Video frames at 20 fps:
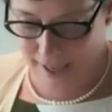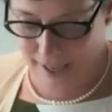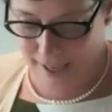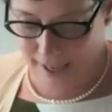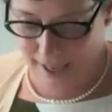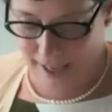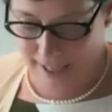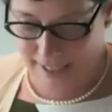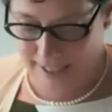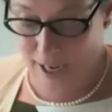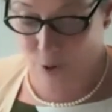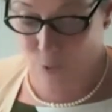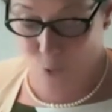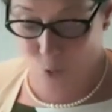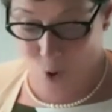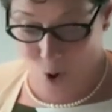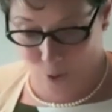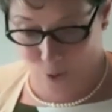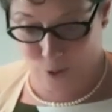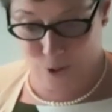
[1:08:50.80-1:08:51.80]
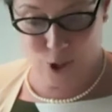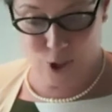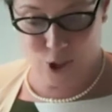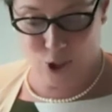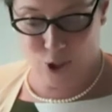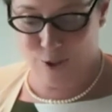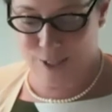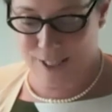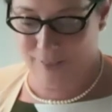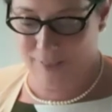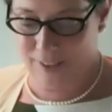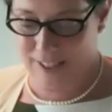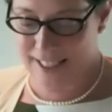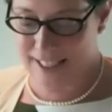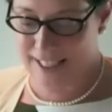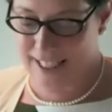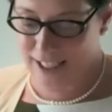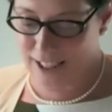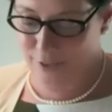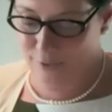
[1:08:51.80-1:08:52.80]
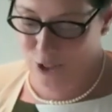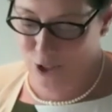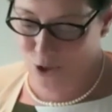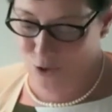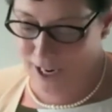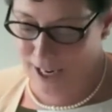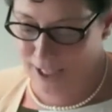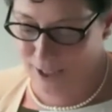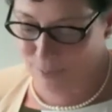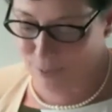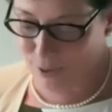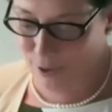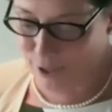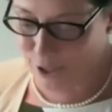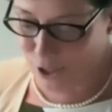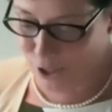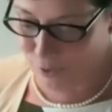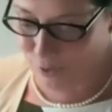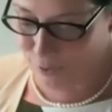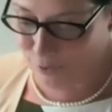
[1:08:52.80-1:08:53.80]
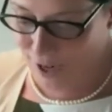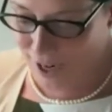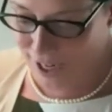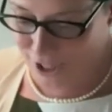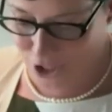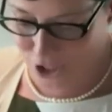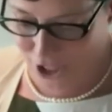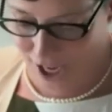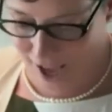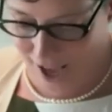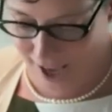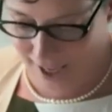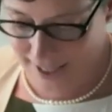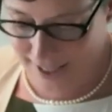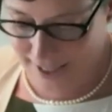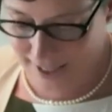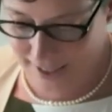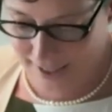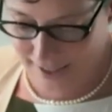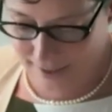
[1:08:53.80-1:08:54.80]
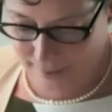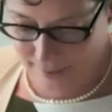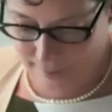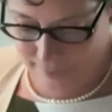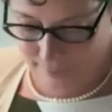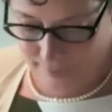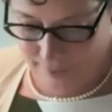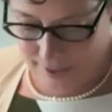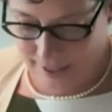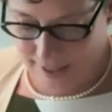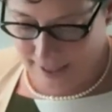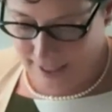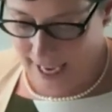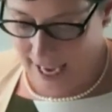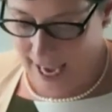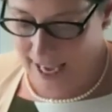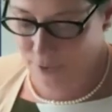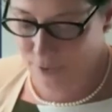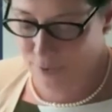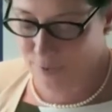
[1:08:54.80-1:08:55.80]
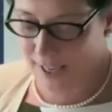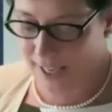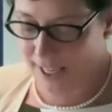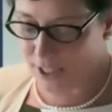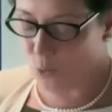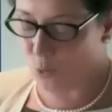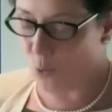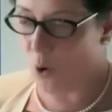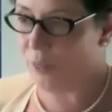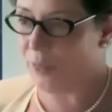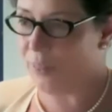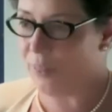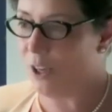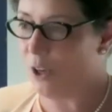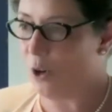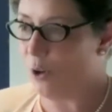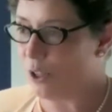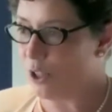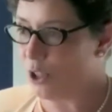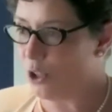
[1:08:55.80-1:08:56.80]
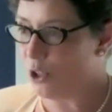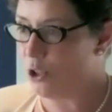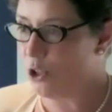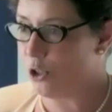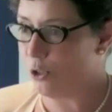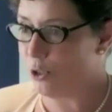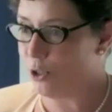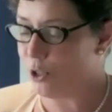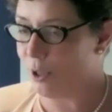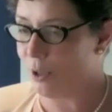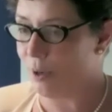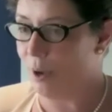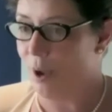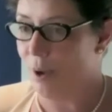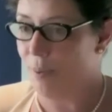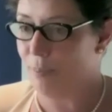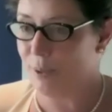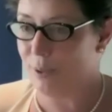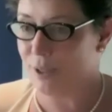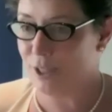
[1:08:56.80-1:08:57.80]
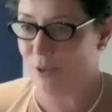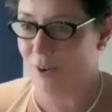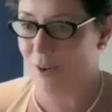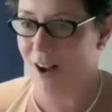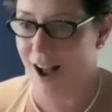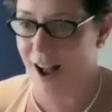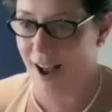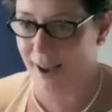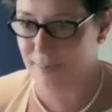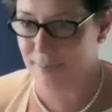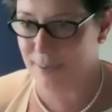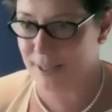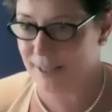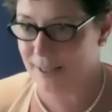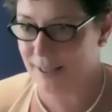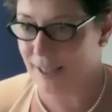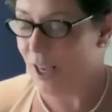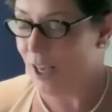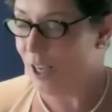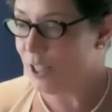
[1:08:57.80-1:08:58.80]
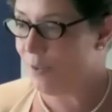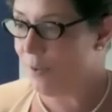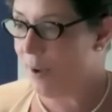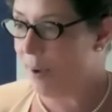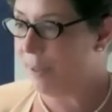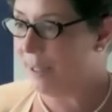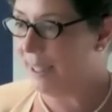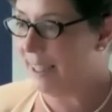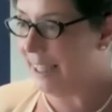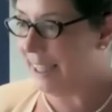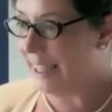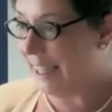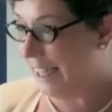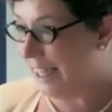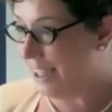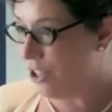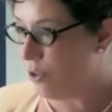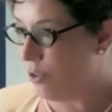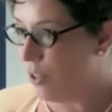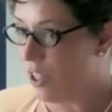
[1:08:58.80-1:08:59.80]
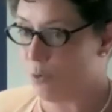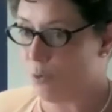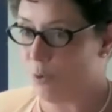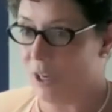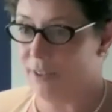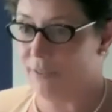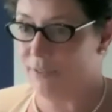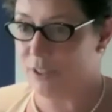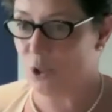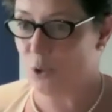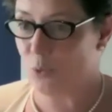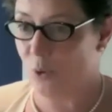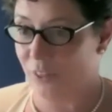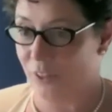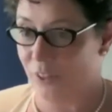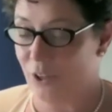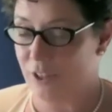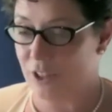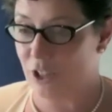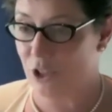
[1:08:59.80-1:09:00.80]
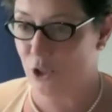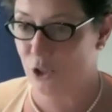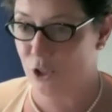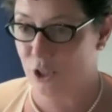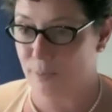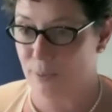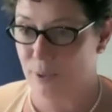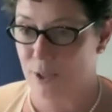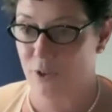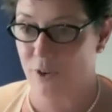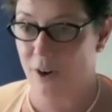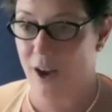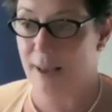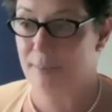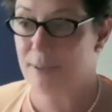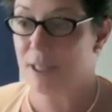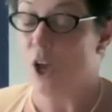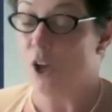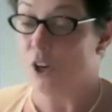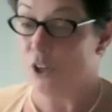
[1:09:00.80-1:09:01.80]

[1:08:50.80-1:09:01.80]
Now, Roach shows that the distinctive Australian approach to the franchise can affect what the Constitution prescribes. So our political history is relevant to what the Constitution prescribes, not